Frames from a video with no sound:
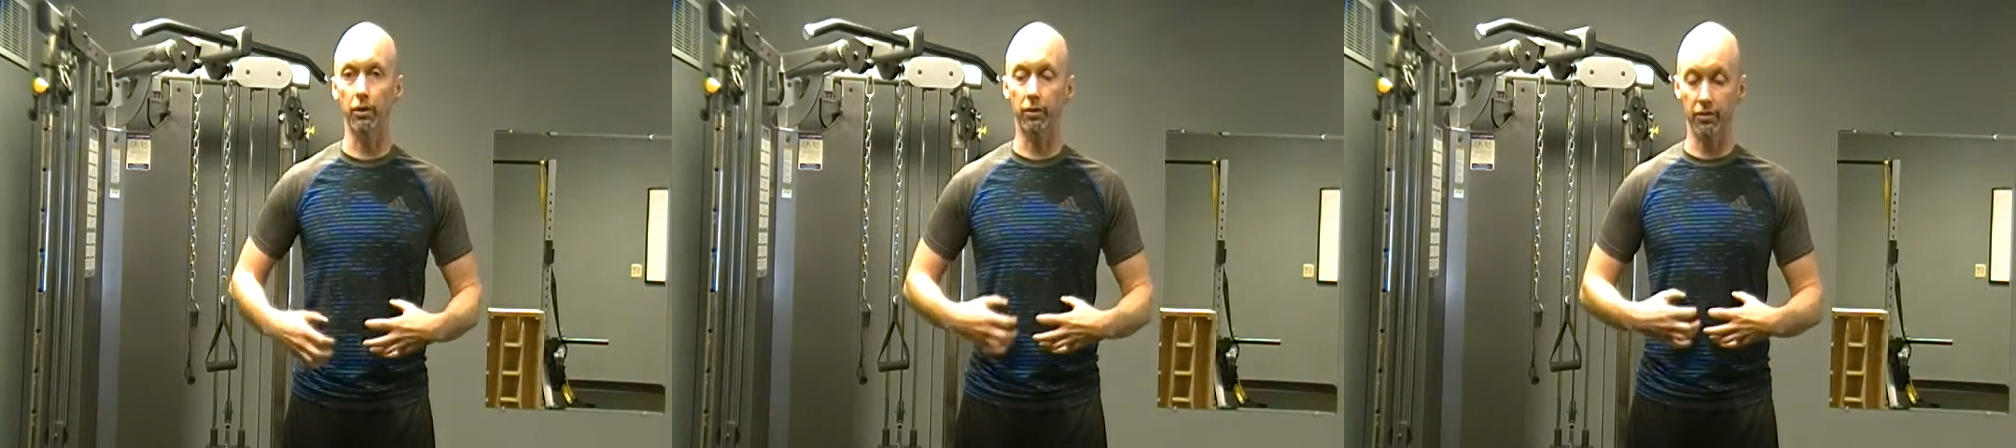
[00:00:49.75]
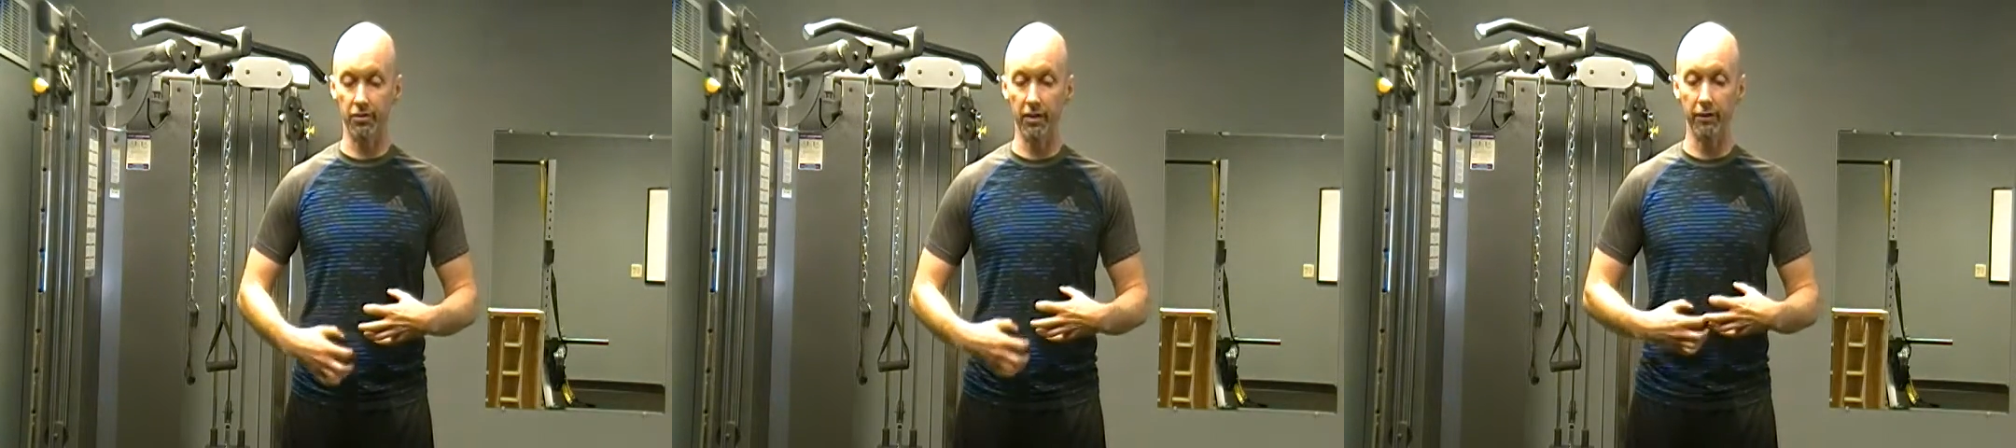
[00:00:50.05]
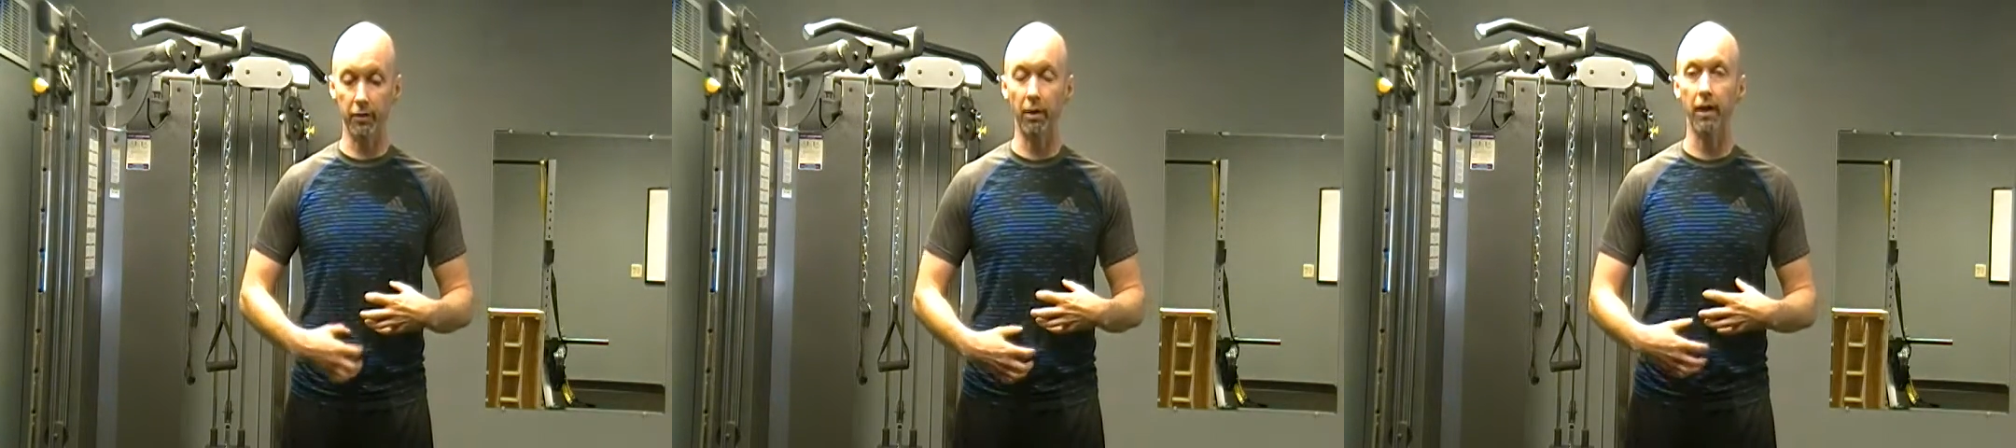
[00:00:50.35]
the center
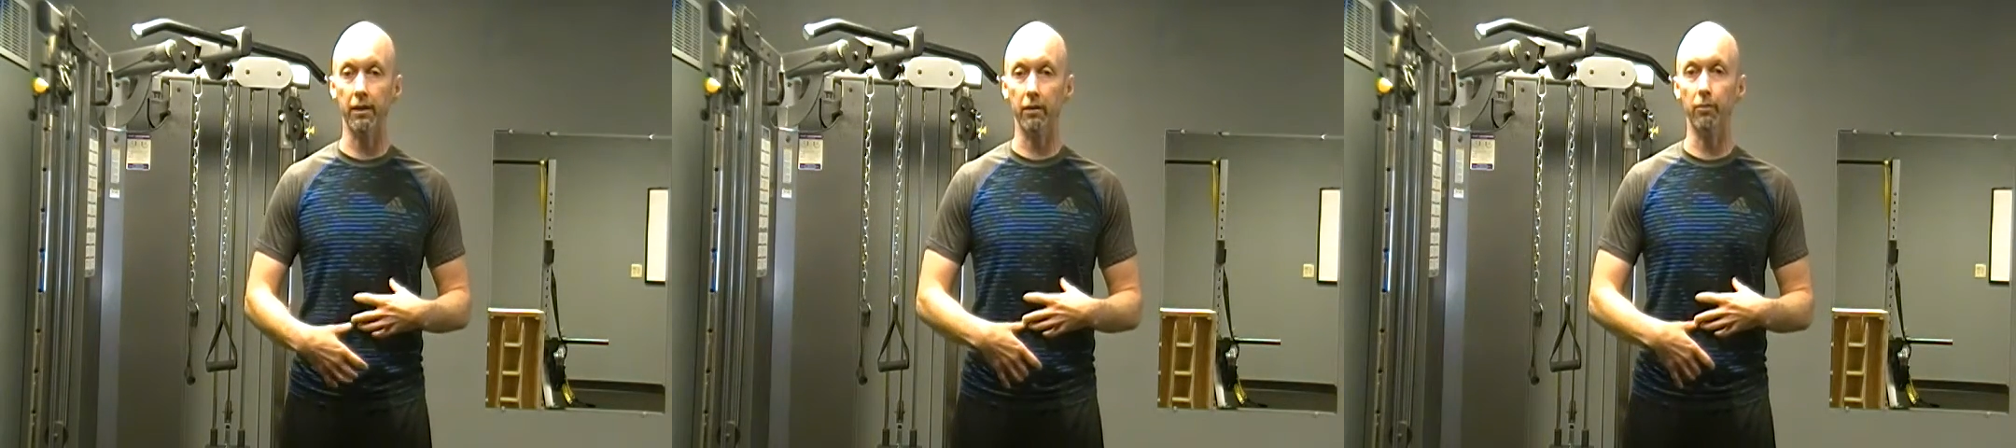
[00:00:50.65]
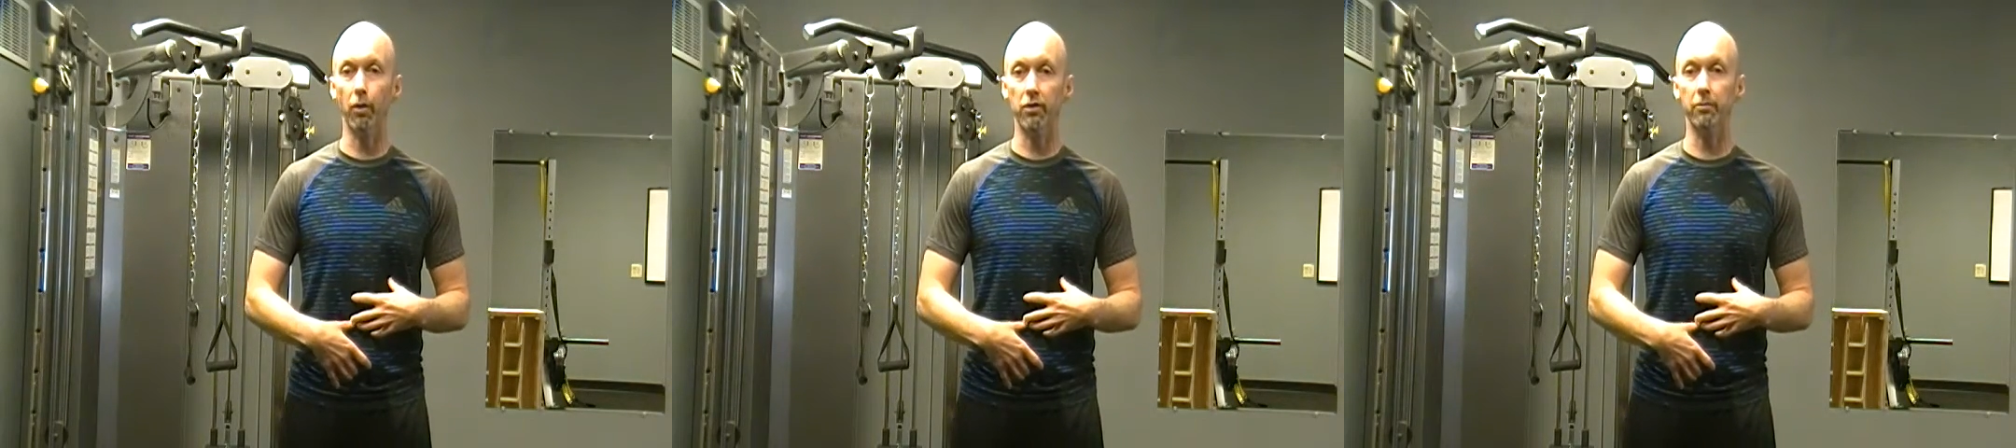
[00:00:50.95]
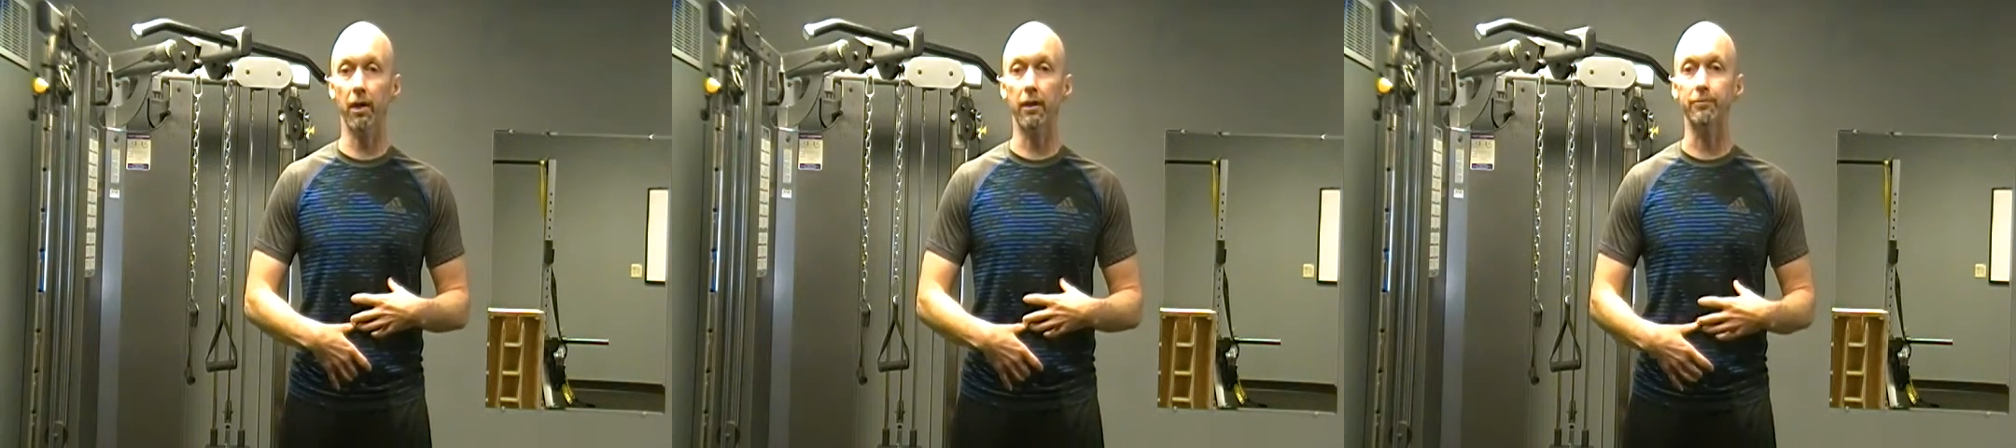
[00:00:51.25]
of your body, your lumbar
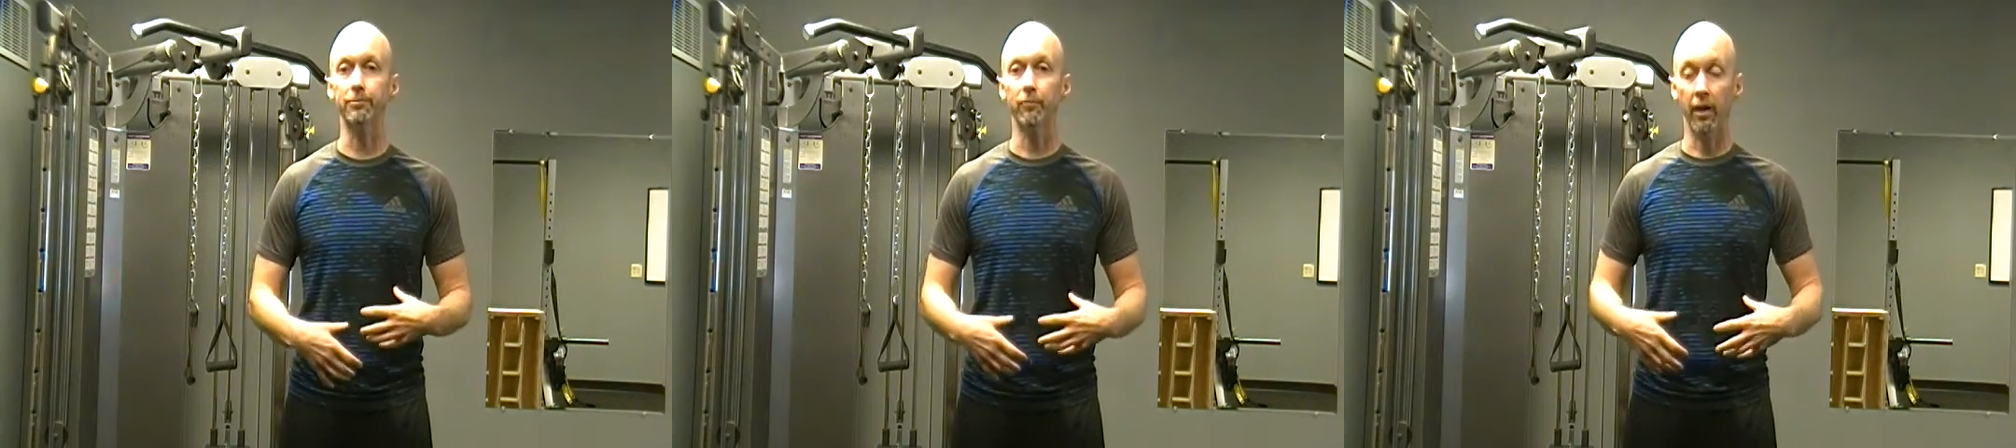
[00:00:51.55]
spine,